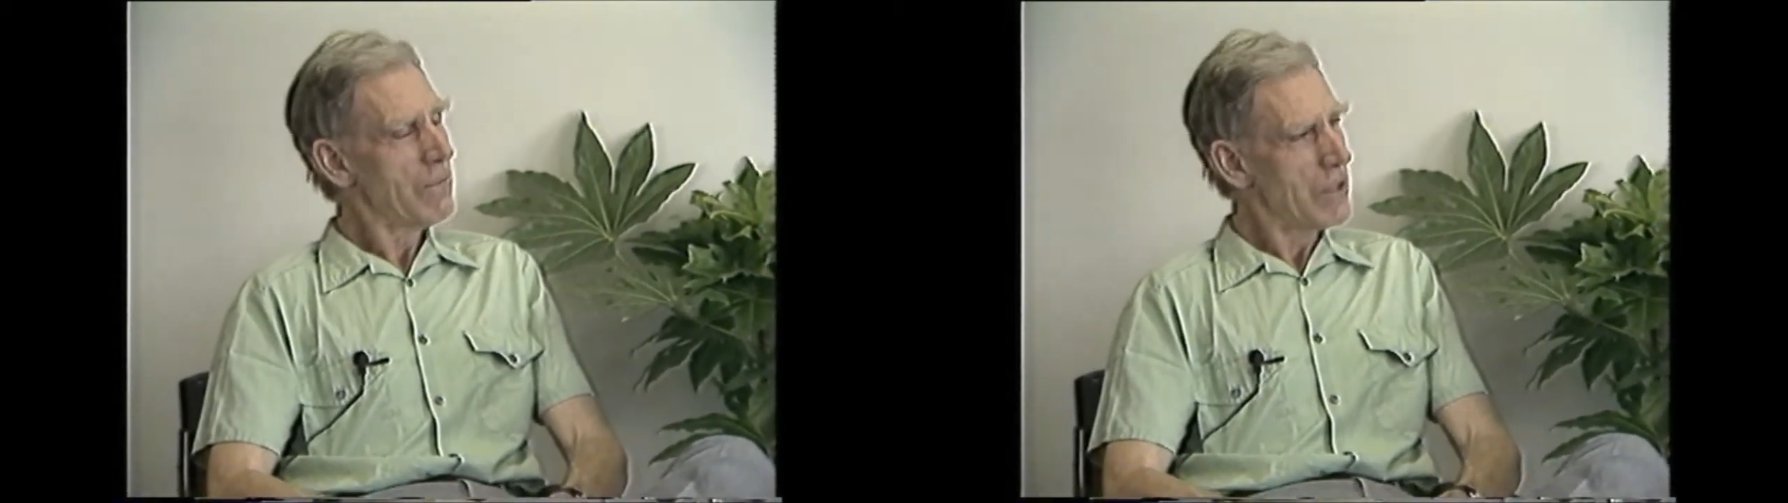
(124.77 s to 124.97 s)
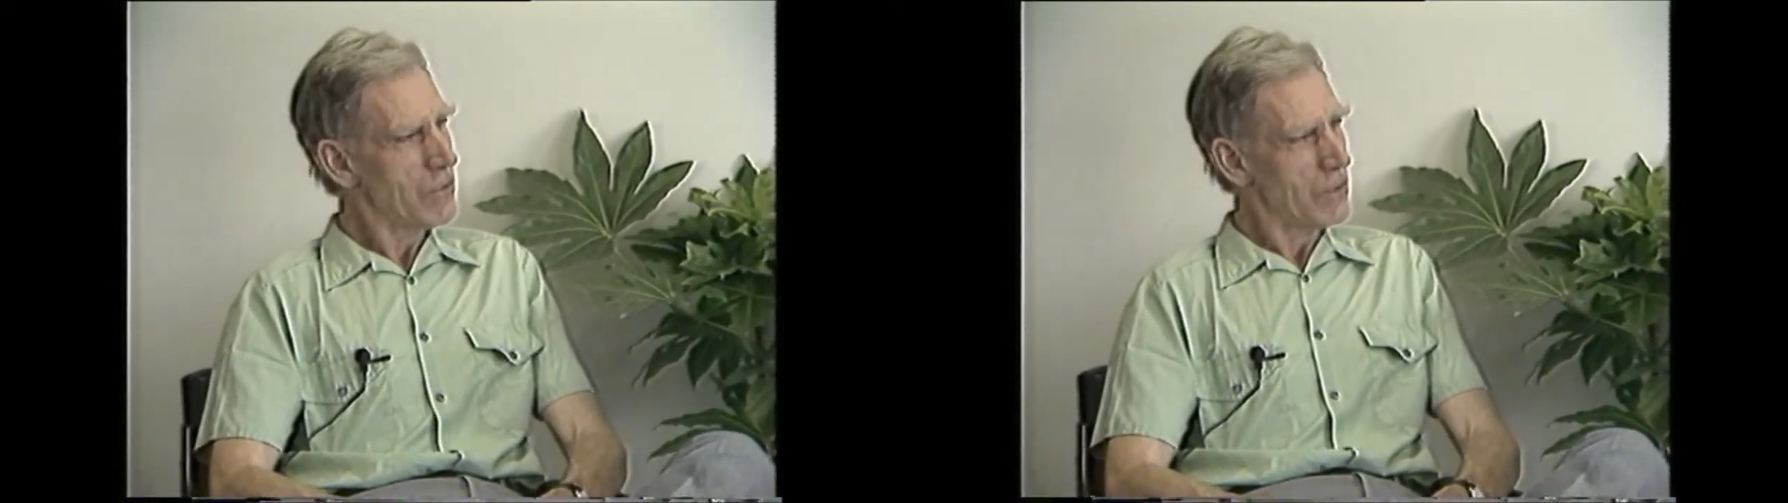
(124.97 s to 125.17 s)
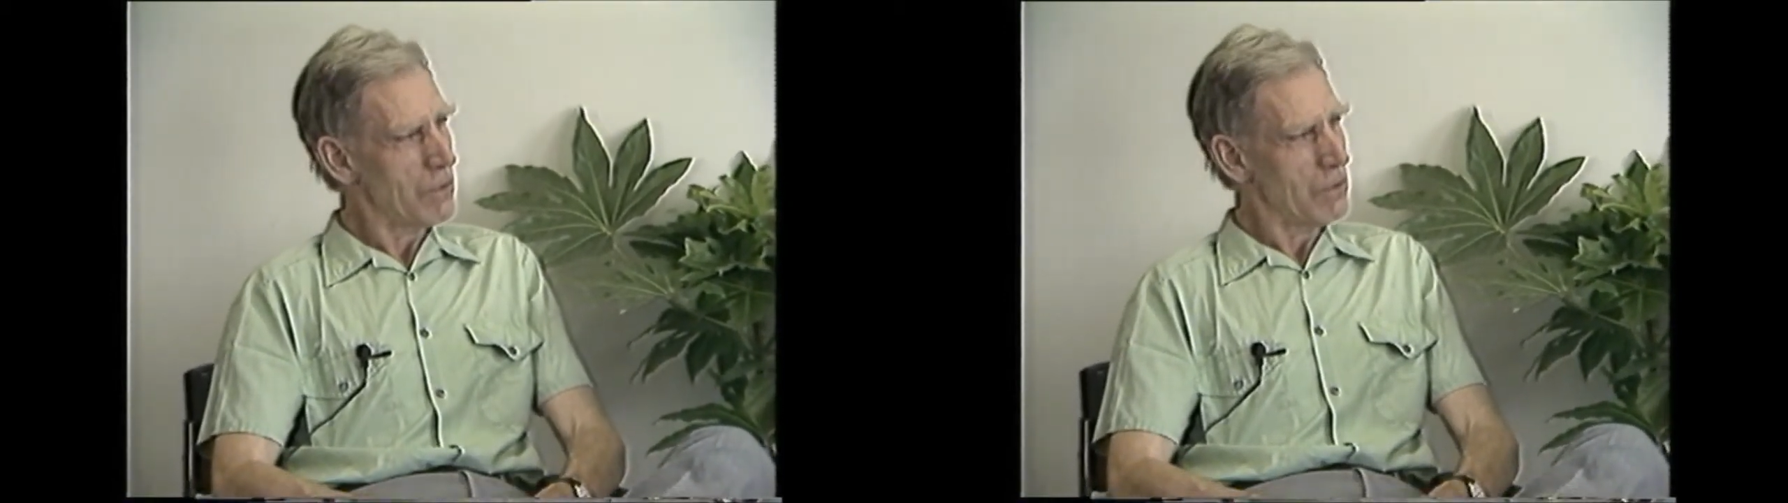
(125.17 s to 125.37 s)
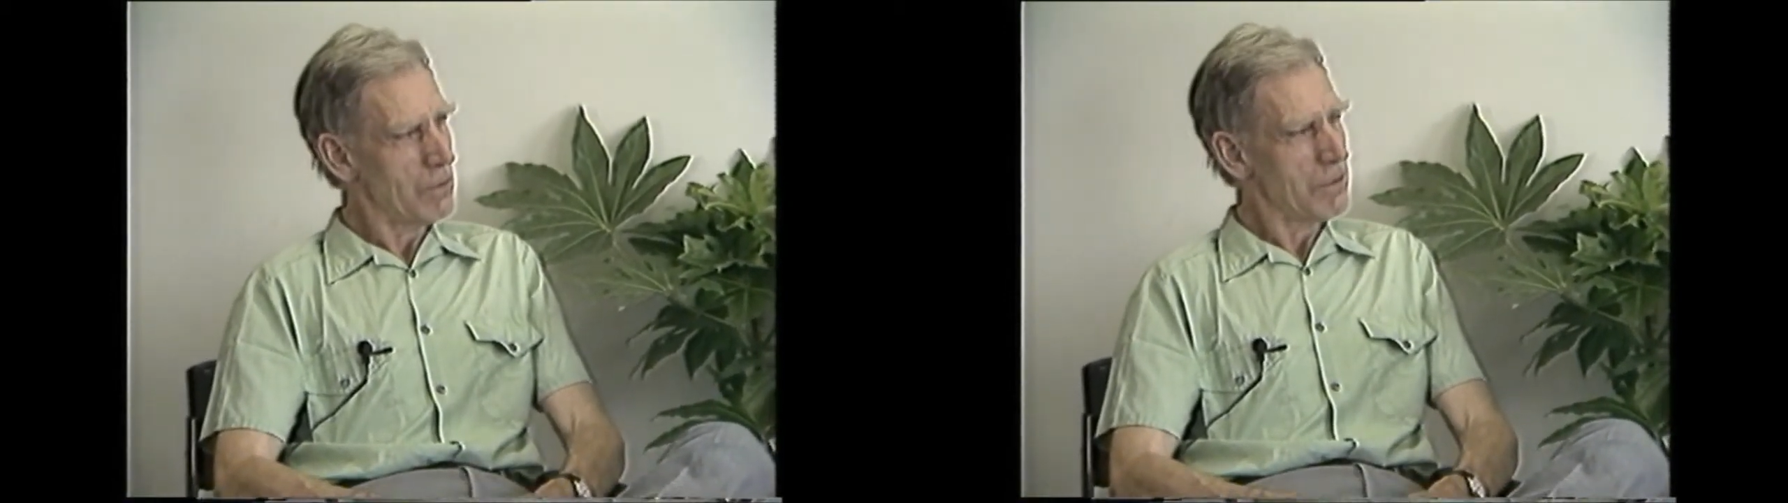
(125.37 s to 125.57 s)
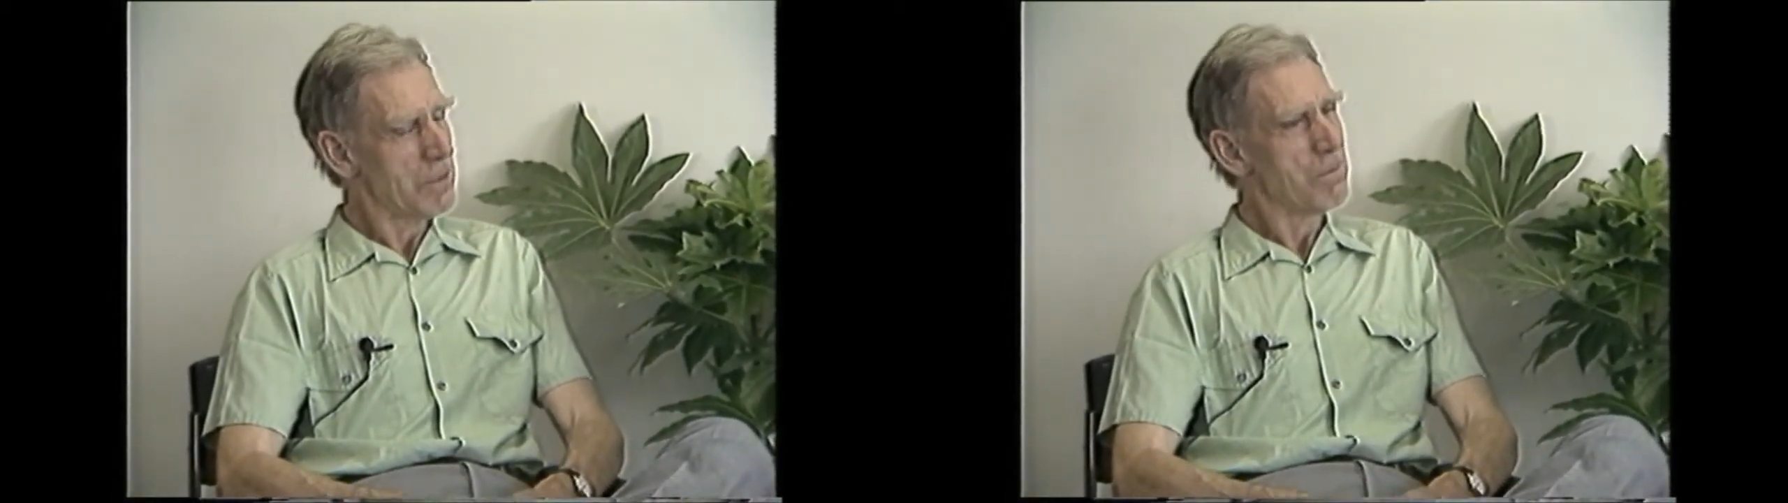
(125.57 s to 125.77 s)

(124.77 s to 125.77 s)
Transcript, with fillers: years old,